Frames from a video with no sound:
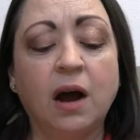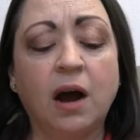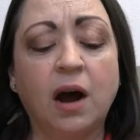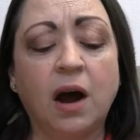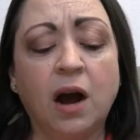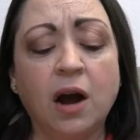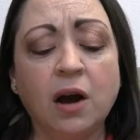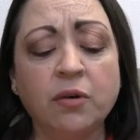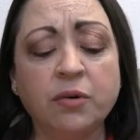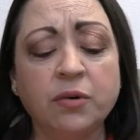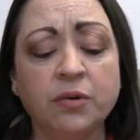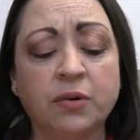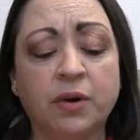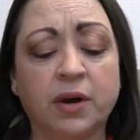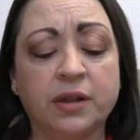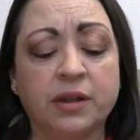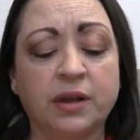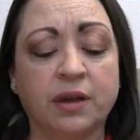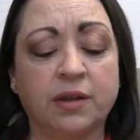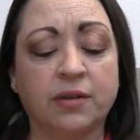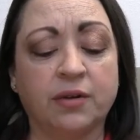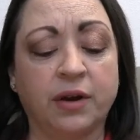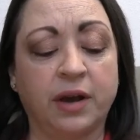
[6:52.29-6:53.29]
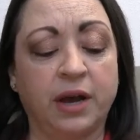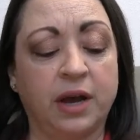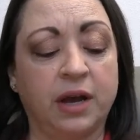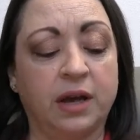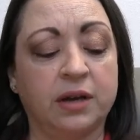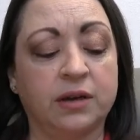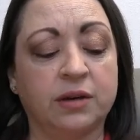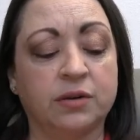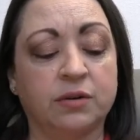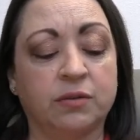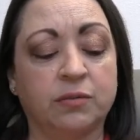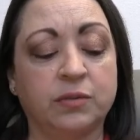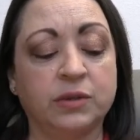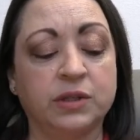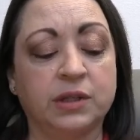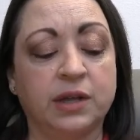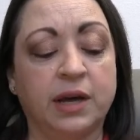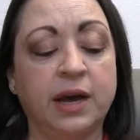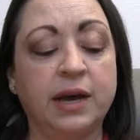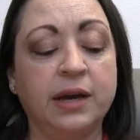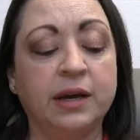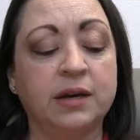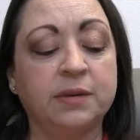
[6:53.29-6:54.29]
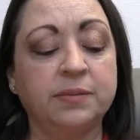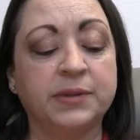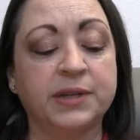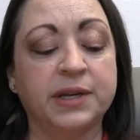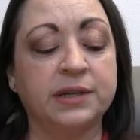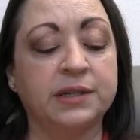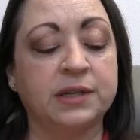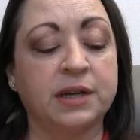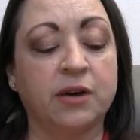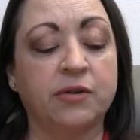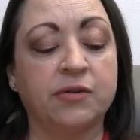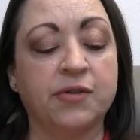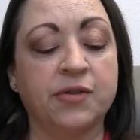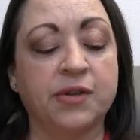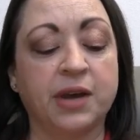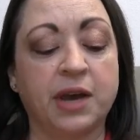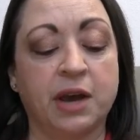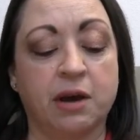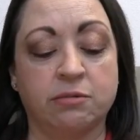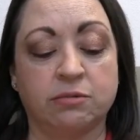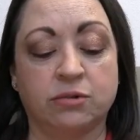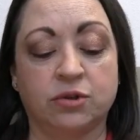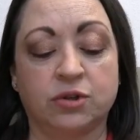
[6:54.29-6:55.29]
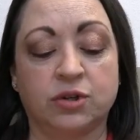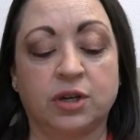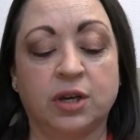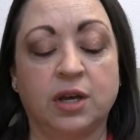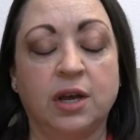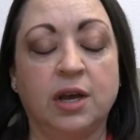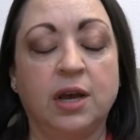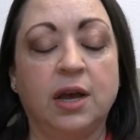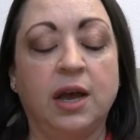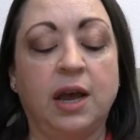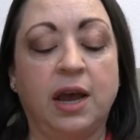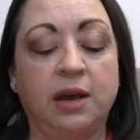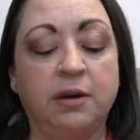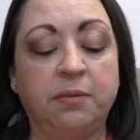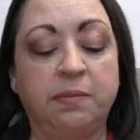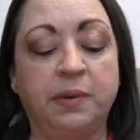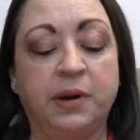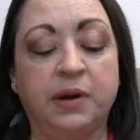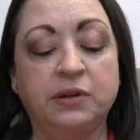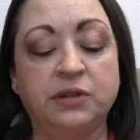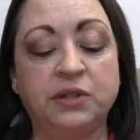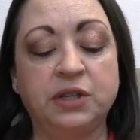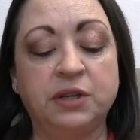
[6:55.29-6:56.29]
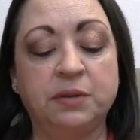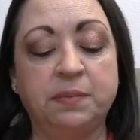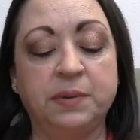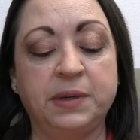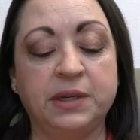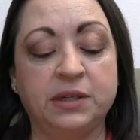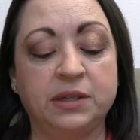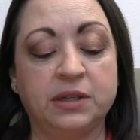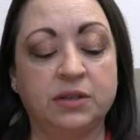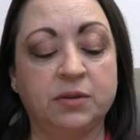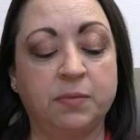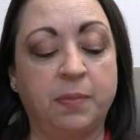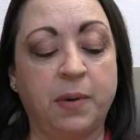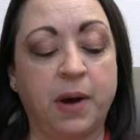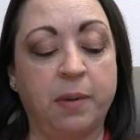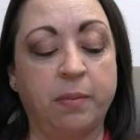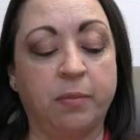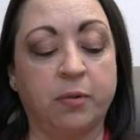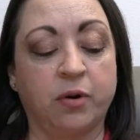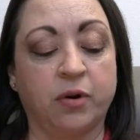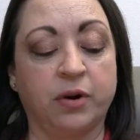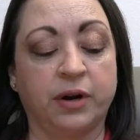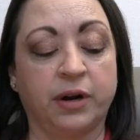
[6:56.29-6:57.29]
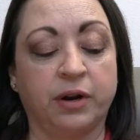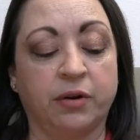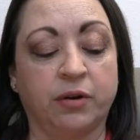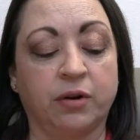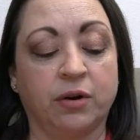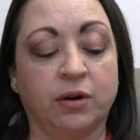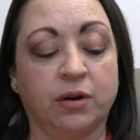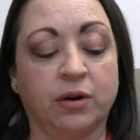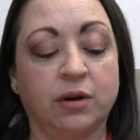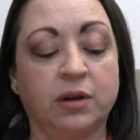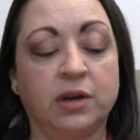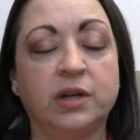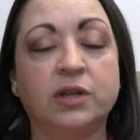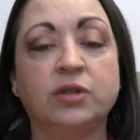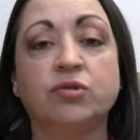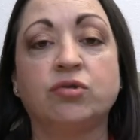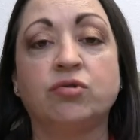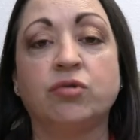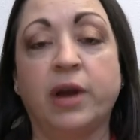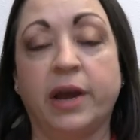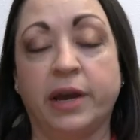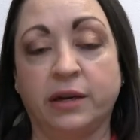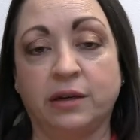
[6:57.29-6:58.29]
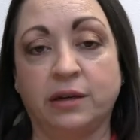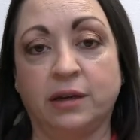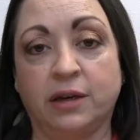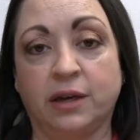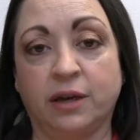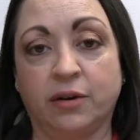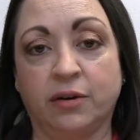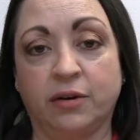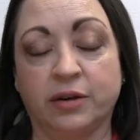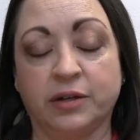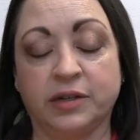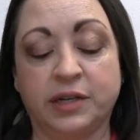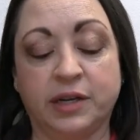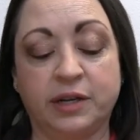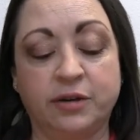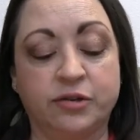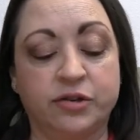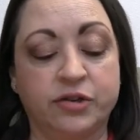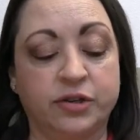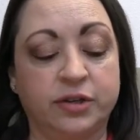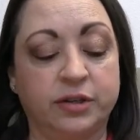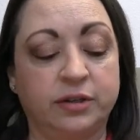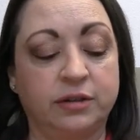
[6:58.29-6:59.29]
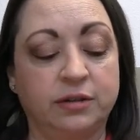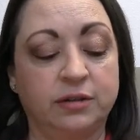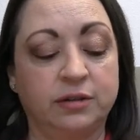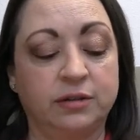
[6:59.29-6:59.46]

Aru, on the other hand, was lying upside down on the couch and pelting pieces of popcorn at her, trying to get her attention.